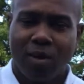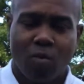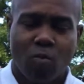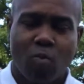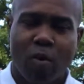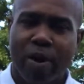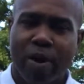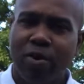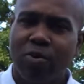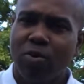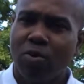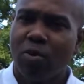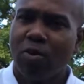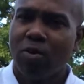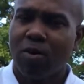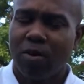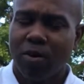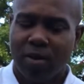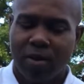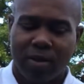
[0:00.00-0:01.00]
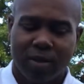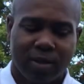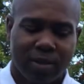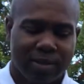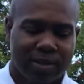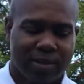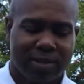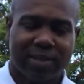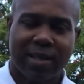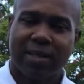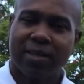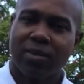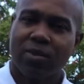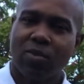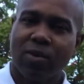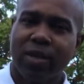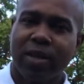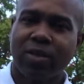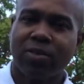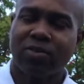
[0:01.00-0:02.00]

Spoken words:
When you're looking